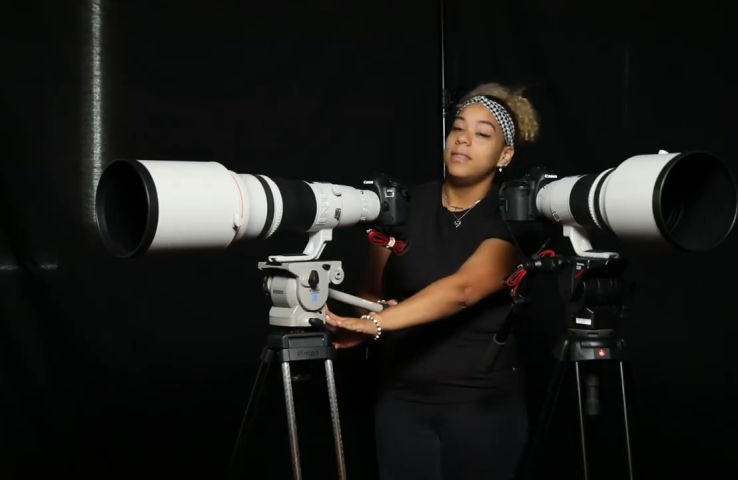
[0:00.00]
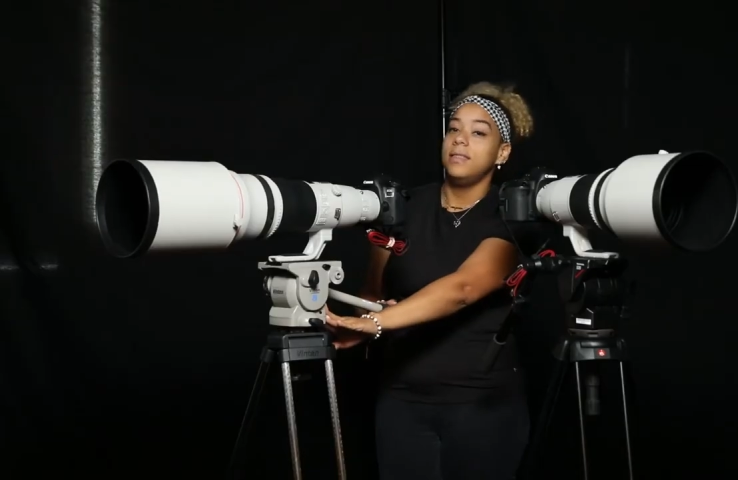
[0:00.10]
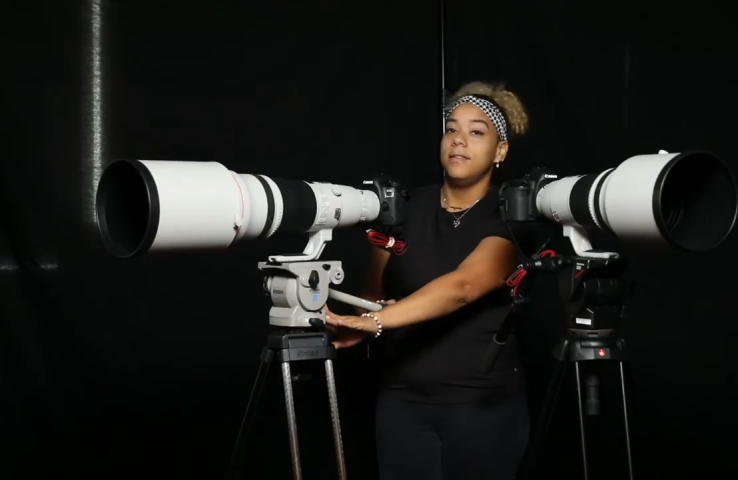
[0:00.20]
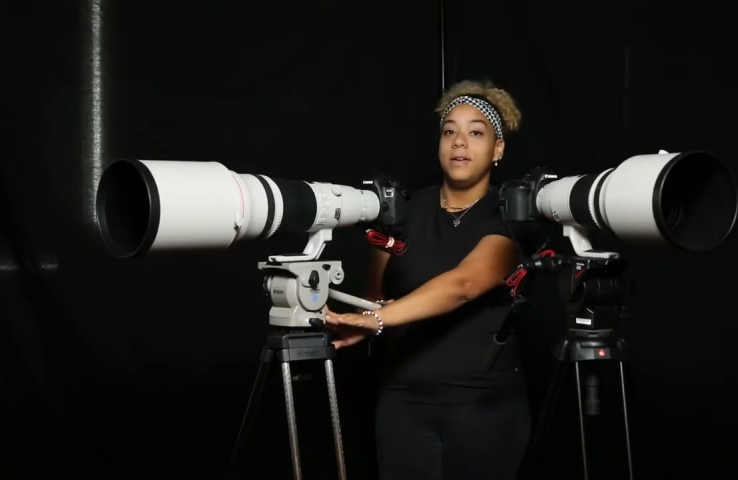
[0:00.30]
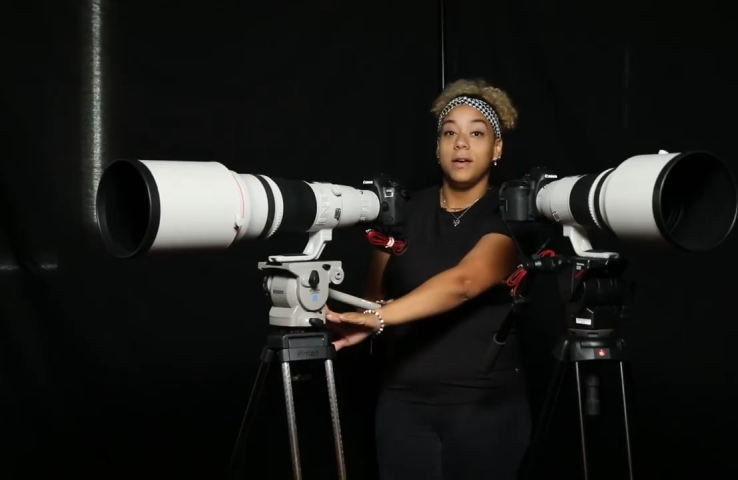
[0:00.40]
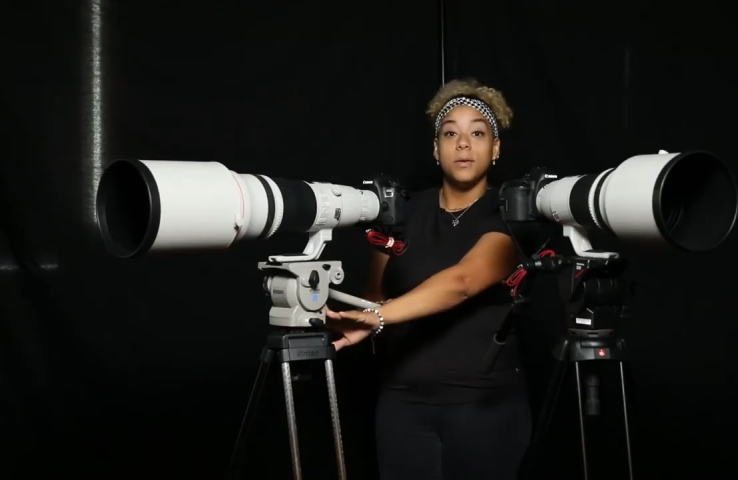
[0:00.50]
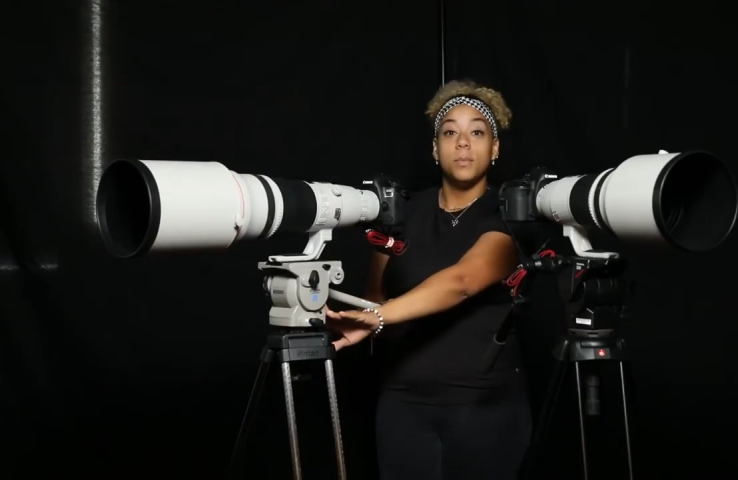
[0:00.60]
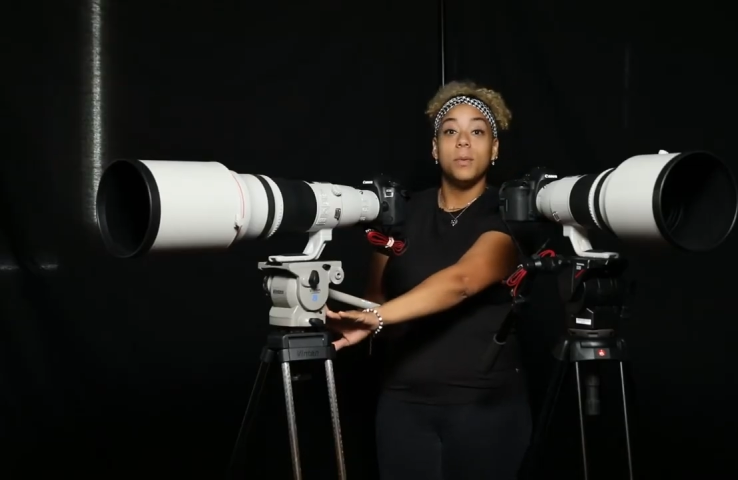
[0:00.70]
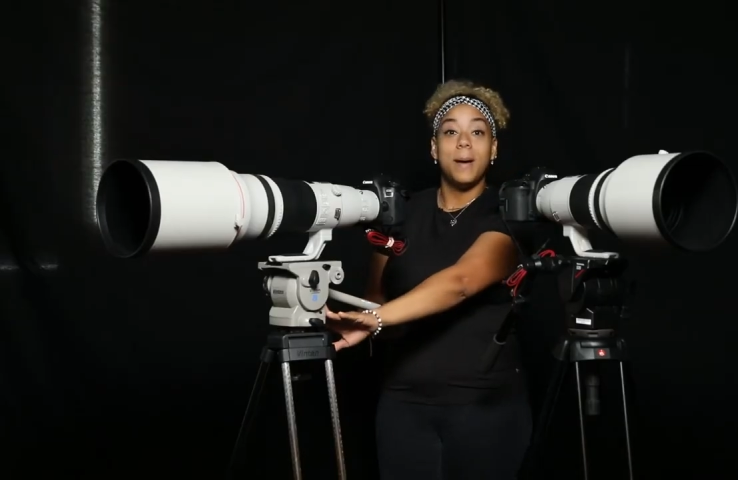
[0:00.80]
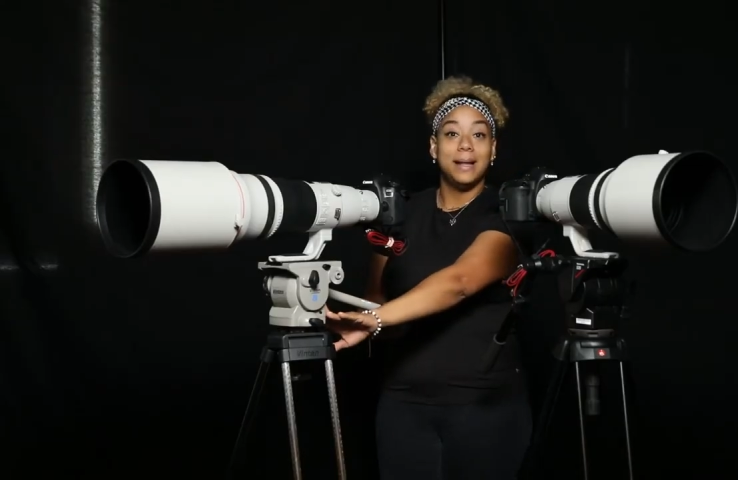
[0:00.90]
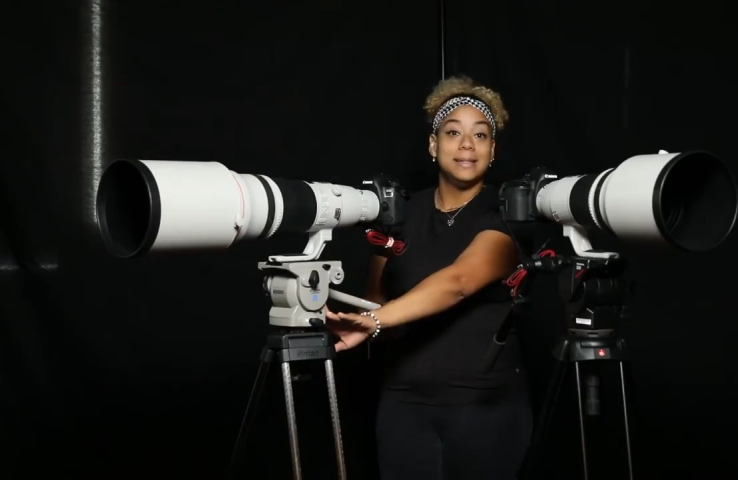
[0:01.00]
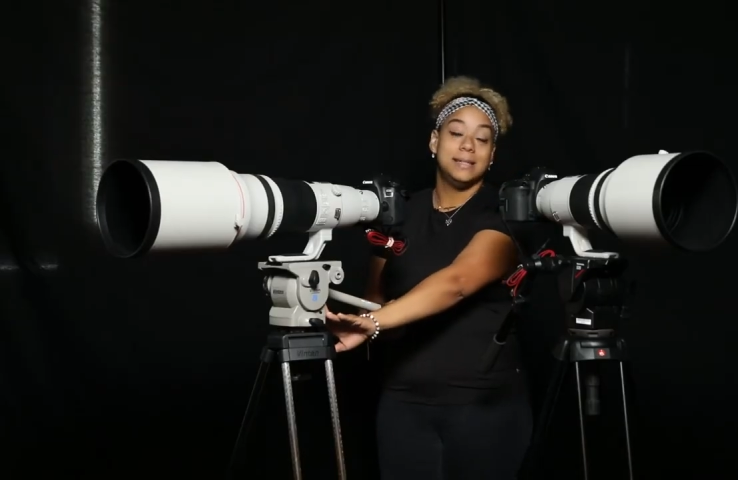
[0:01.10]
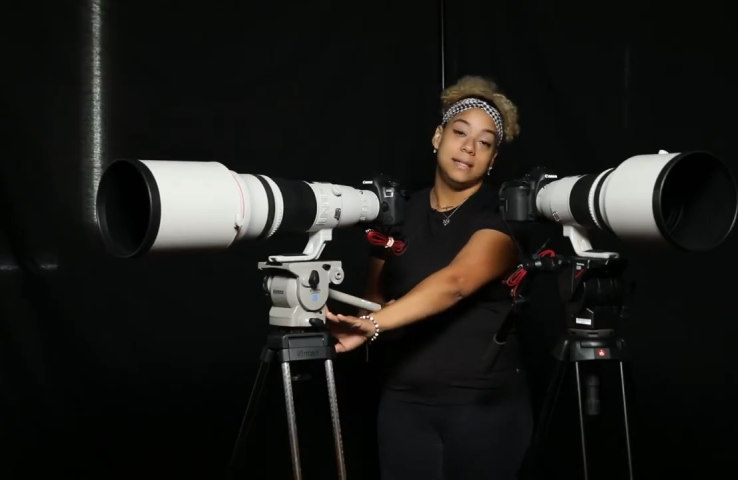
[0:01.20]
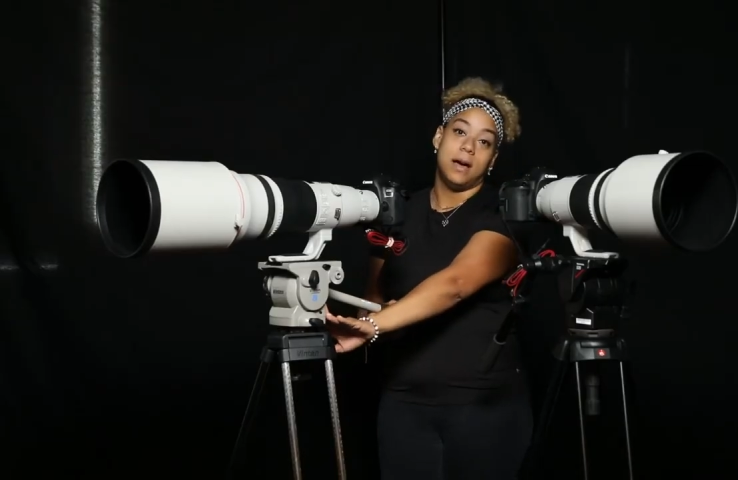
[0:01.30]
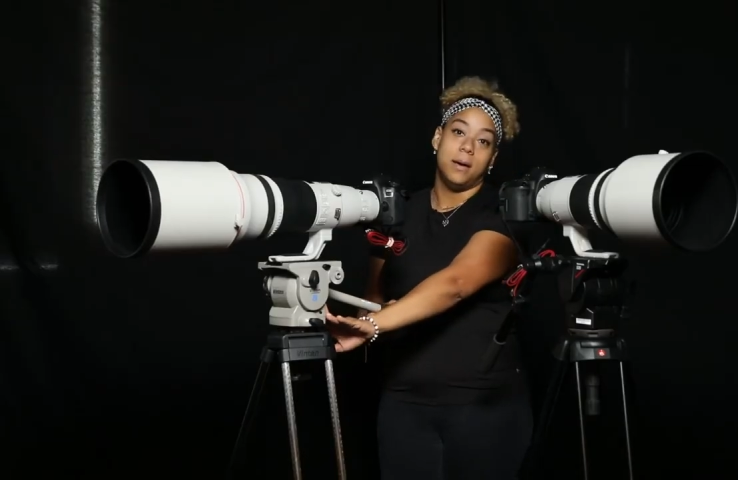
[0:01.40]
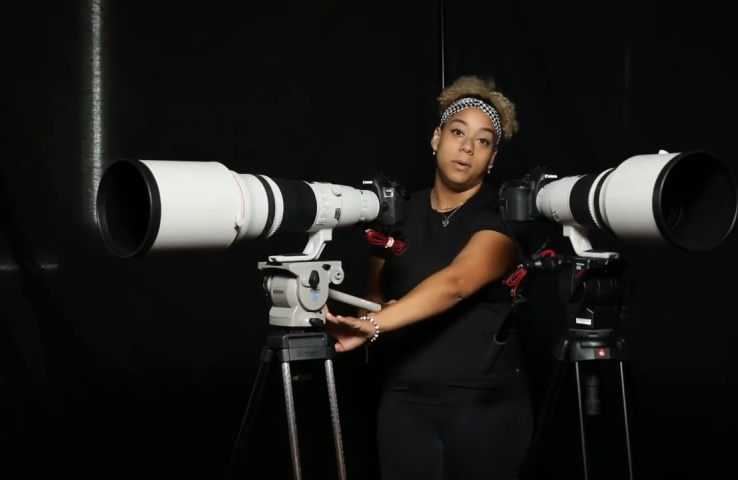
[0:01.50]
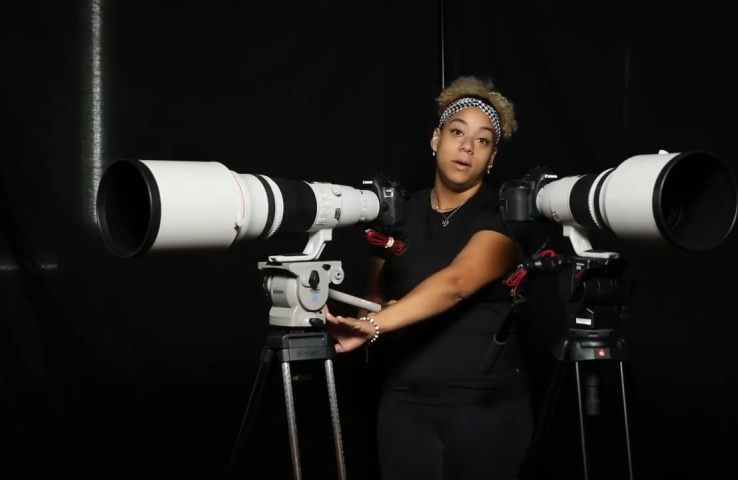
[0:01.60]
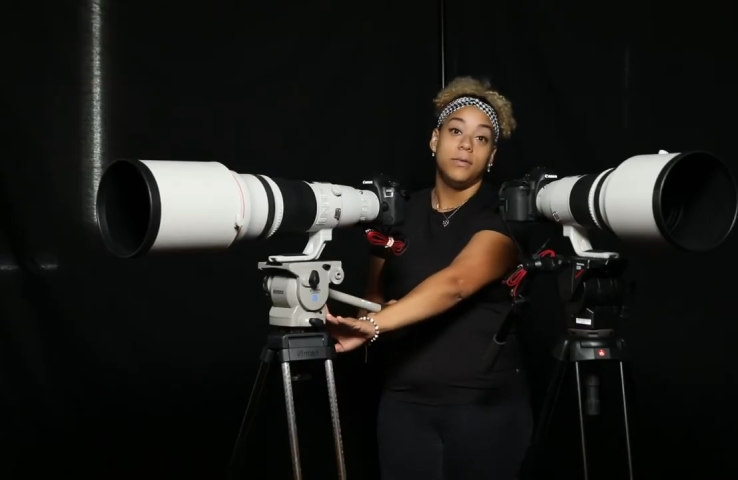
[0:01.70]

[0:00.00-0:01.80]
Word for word: the variable balance knob